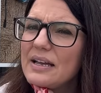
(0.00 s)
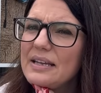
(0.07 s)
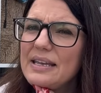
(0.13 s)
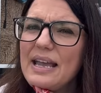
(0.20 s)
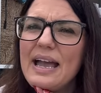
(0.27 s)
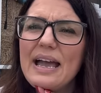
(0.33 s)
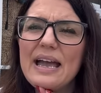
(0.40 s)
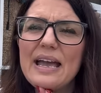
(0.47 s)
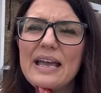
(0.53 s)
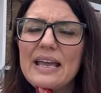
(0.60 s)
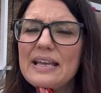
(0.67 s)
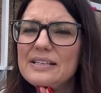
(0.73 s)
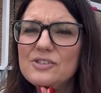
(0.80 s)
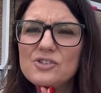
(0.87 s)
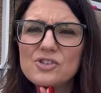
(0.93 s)
Yeah,
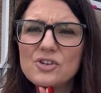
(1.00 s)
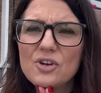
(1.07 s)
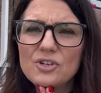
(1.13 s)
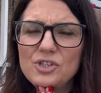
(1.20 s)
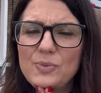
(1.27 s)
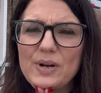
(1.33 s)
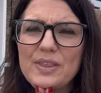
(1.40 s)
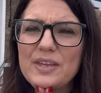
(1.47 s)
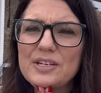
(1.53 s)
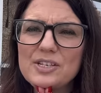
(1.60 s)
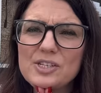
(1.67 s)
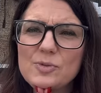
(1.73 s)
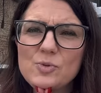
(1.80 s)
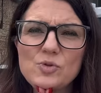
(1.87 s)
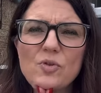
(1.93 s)
it doesn't cost you anything to
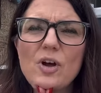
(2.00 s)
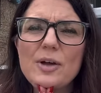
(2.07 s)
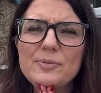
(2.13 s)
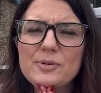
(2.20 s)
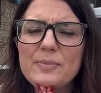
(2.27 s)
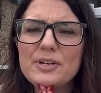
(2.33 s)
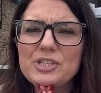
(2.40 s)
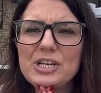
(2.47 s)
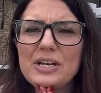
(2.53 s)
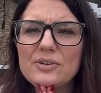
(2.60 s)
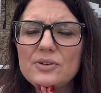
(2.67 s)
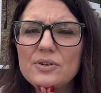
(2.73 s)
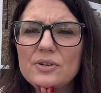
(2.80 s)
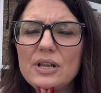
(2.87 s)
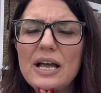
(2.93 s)
subscribe to my
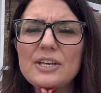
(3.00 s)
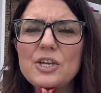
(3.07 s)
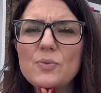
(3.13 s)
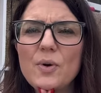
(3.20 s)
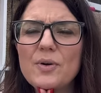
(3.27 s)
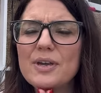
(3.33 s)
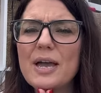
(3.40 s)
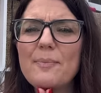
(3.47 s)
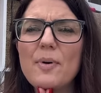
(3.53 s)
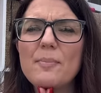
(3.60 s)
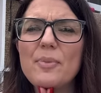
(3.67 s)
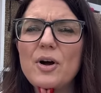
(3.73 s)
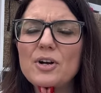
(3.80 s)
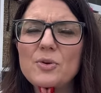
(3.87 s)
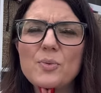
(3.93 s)
channel, and you won't get
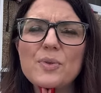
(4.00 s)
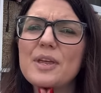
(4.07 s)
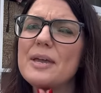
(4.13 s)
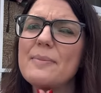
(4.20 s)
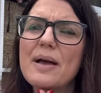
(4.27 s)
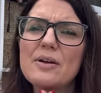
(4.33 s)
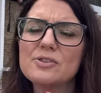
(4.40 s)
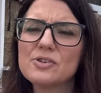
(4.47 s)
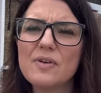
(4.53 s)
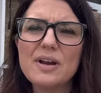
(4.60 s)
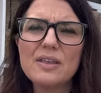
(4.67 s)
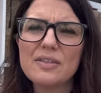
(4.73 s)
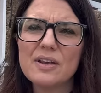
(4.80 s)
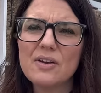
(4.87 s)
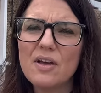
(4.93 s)
bombarded with emails or
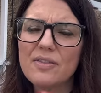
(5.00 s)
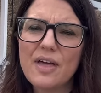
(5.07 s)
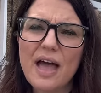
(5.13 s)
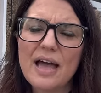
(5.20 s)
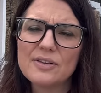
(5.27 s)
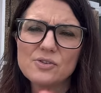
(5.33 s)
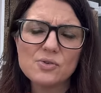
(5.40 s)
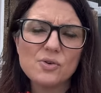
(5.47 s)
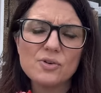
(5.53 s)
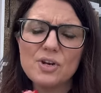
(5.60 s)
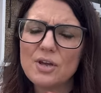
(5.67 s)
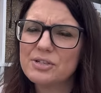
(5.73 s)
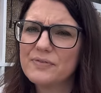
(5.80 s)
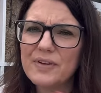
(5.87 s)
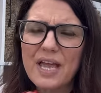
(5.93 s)
anything like that, or
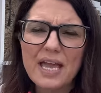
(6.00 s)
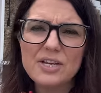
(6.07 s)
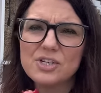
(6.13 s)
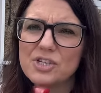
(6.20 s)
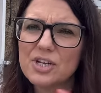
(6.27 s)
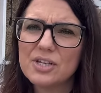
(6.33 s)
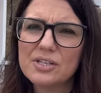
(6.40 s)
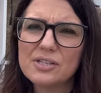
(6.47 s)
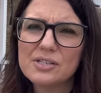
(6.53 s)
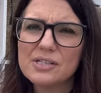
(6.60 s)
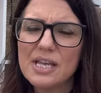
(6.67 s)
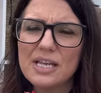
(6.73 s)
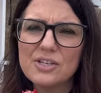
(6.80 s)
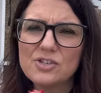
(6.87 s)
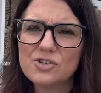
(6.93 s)
notifications.
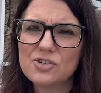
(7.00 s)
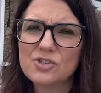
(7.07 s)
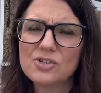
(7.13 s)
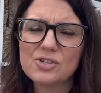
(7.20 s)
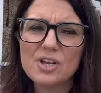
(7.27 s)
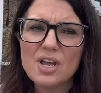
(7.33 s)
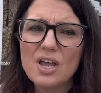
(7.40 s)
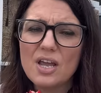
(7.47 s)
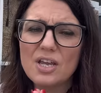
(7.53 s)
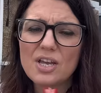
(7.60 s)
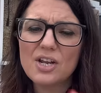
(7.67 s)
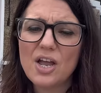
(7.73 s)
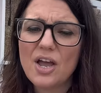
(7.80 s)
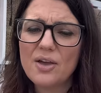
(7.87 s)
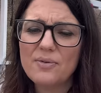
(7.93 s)
It's just,
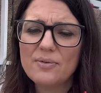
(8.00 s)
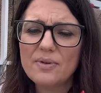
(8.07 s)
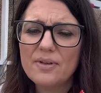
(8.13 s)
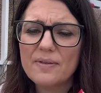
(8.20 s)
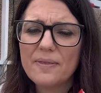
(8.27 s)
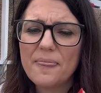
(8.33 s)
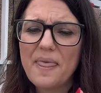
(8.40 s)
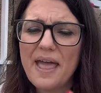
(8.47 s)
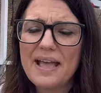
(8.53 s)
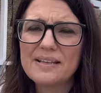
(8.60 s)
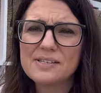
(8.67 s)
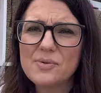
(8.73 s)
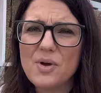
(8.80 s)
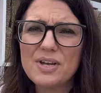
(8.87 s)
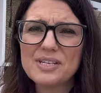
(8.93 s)
you know, there
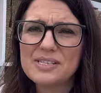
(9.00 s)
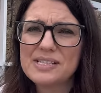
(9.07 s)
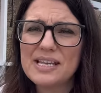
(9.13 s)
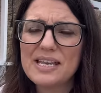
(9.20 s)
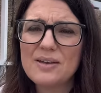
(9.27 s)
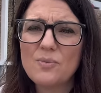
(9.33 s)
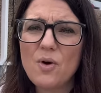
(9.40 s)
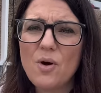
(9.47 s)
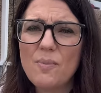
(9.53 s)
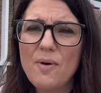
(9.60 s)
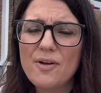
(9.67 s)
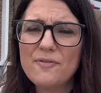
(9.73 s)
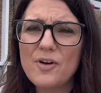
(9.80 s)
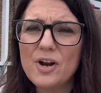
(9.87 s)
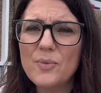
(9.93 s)
so I can see what
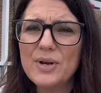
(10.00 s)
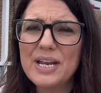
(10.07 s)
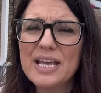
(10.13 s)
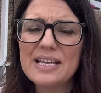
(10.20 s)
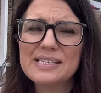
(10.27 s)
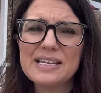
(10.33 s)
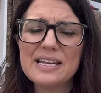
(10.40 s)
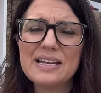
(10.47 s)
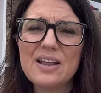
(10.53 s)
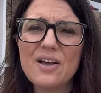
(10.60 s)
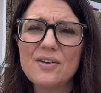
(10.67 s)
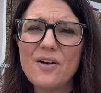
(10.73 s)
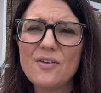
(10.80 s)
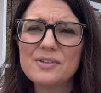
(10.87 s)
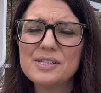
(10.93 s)
my following is. And
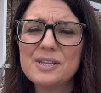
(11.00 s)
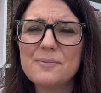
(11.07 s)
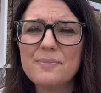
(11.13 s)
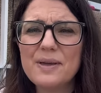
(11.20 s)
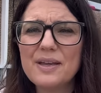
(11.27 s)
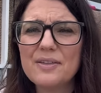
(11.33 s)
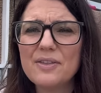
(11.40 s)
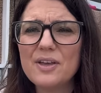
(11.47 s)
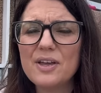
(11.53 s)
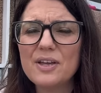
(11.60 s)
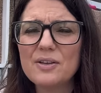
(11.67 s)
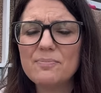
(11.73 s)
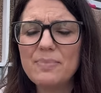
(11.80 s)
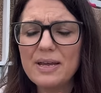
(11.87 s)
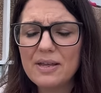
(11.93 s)
obviously the
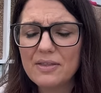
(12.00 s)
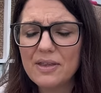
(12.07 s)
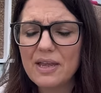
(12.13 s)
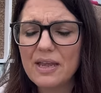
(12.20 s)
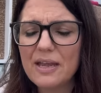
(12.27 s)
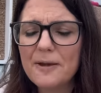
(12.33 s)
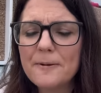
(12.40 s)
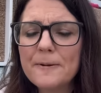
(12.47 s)
bigger the